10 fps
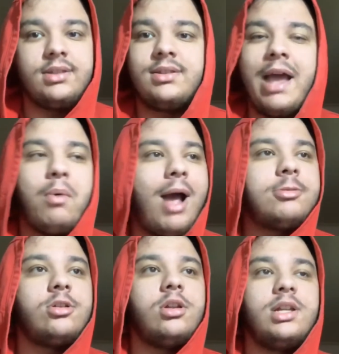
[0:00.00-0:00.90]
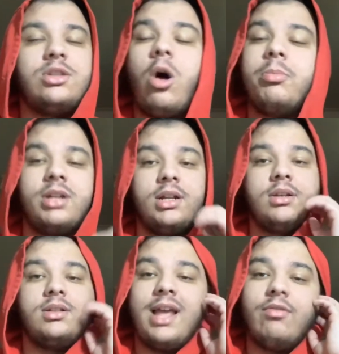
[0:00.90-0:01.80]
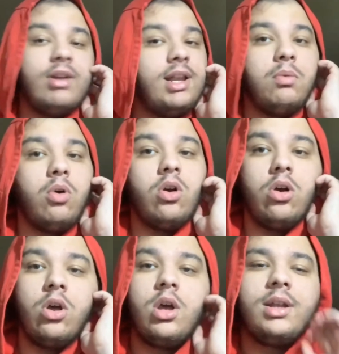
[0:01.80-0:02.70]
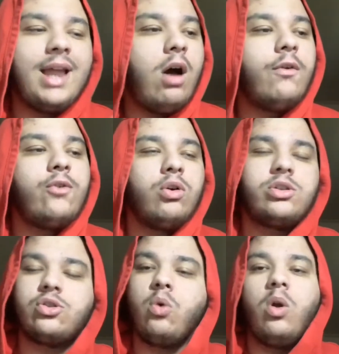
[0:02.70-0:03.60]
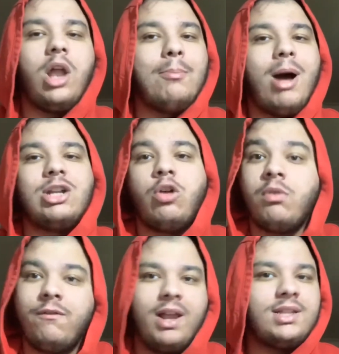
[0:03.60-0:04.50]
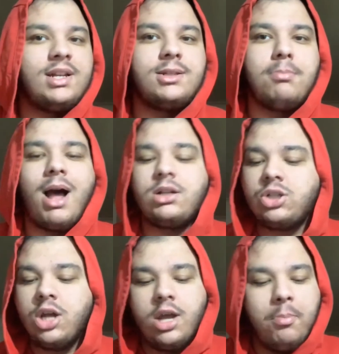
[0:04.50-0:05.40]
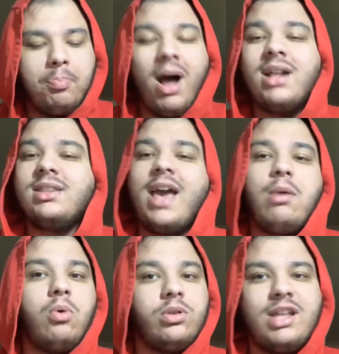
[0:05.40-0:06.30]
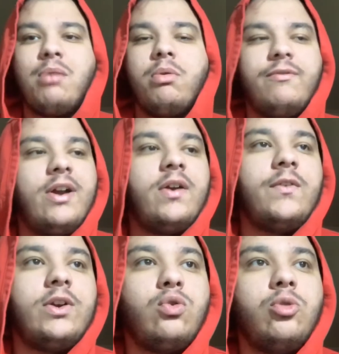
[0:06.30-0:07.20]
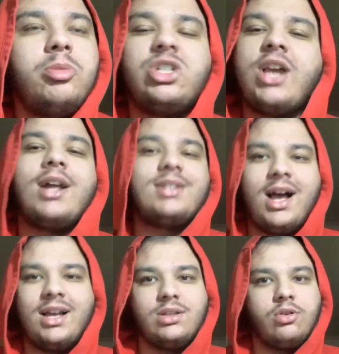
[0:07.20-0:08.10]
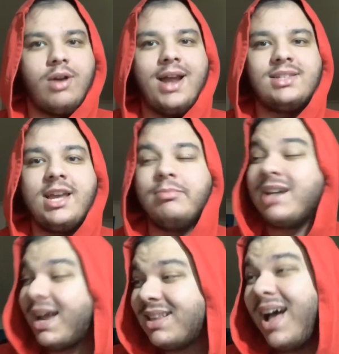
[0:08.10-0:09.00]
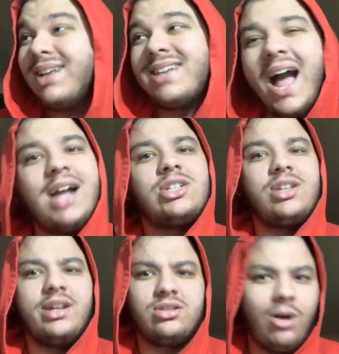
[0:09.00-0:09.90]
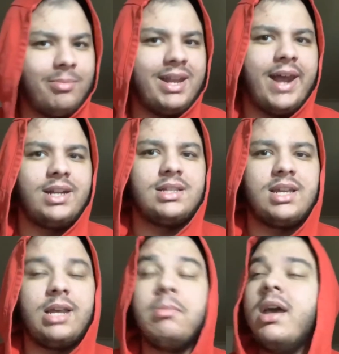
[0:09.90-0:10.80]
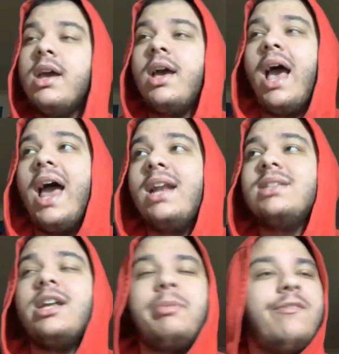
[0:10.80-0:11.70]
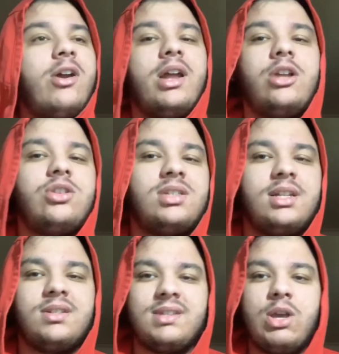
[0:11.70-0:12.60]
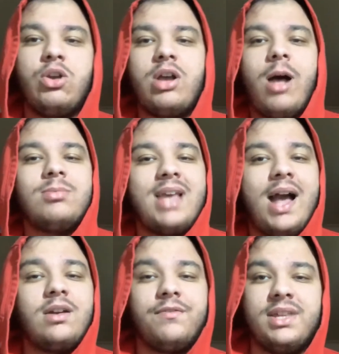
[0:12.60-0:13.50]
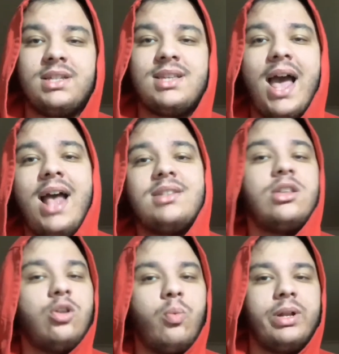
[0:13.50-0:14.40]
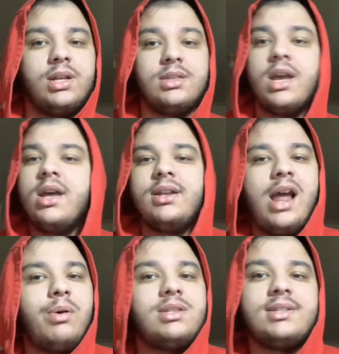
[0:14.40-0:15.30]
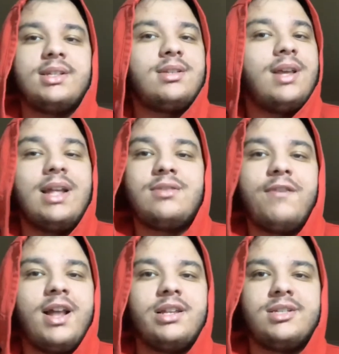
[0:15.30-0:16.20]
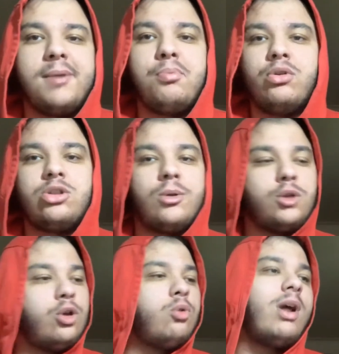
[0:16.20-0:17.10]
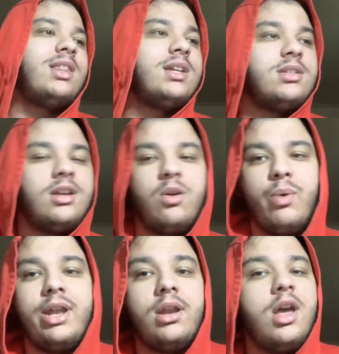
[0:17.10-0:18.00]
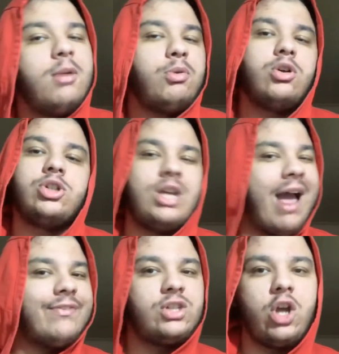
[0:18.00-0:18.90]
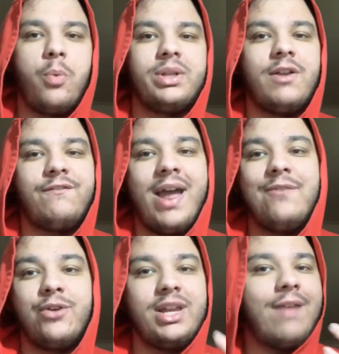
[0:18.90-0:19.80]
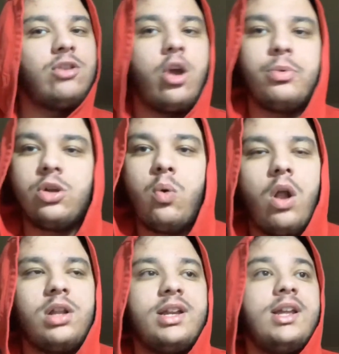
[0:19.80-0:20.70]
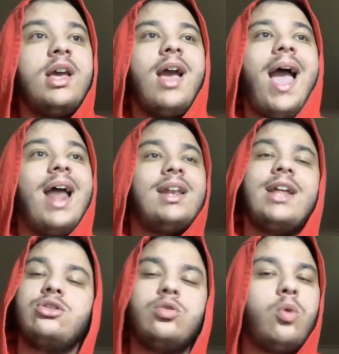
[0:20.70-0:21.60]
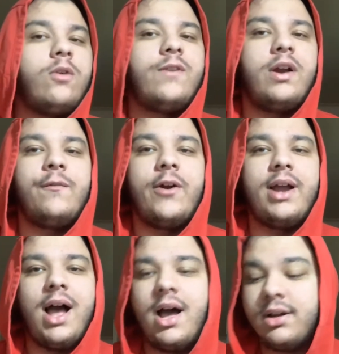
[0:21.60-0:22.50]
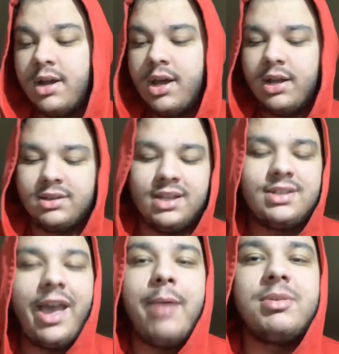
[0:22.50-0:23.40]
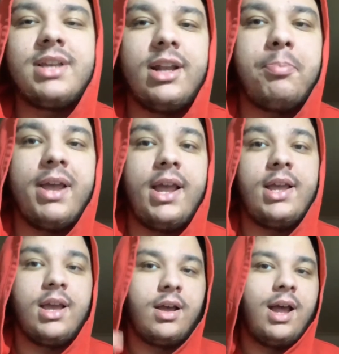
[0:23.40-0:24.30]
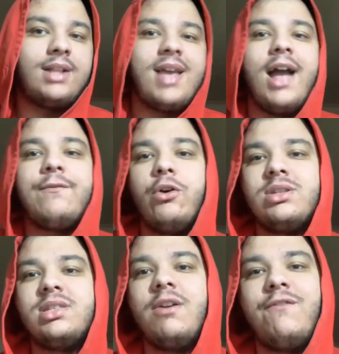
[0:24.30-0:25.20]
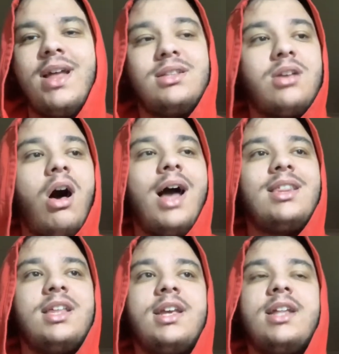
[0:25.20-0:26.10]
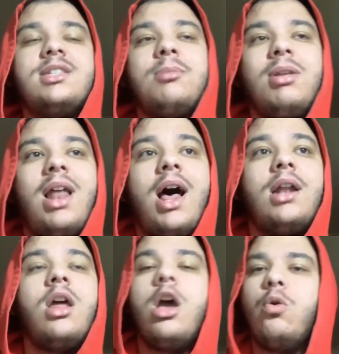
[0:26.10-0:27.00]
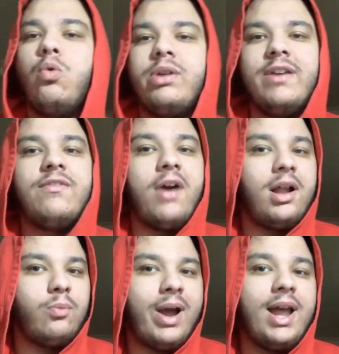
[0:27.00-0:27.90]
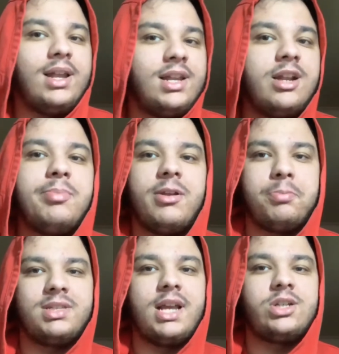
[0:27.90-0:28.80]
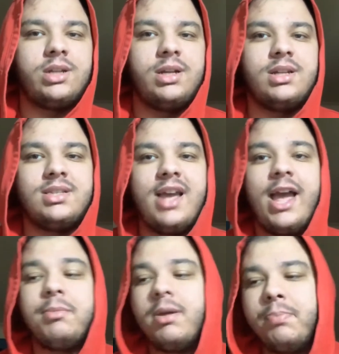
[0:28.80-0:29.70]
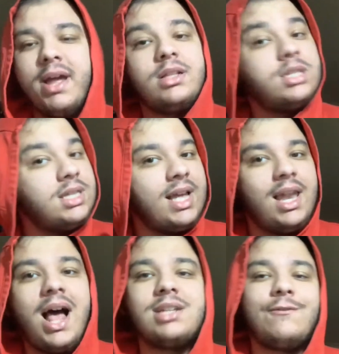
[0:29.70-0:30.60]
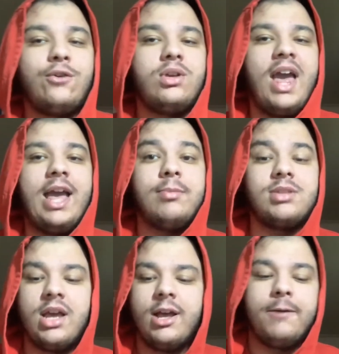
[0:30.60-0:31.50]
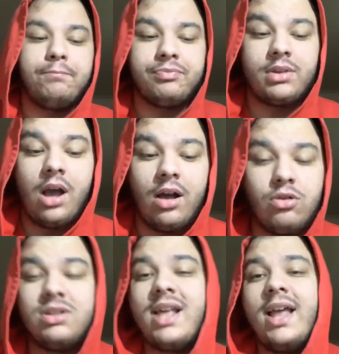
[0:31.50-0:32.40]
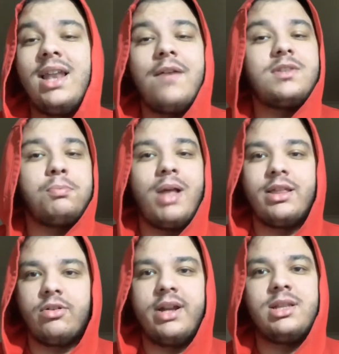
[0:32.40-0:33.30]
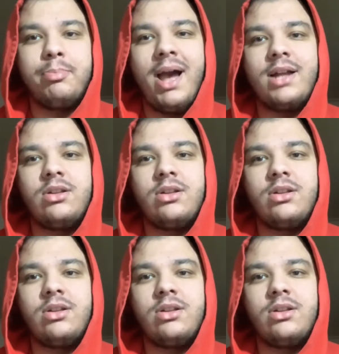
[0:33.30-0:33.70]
They were absolutely dominant. They really were. Now, of course, the scoreline might not reflect it as much, but they were very, very good. But Shakhtar is a great team. Shakhtar is actually a dominating team, and it's going to be very interesting to see who comes out of this as the winners. Now, it's fairly simple in terms of who do I think is going to win, because you have to go with the favorite, you have to go with the quality, and they do work very, very hard. This game is going to be attack versus defense. I think Inter Milan will give away a little bit of possession in this game compared to their last few games, because they love to play three at the back,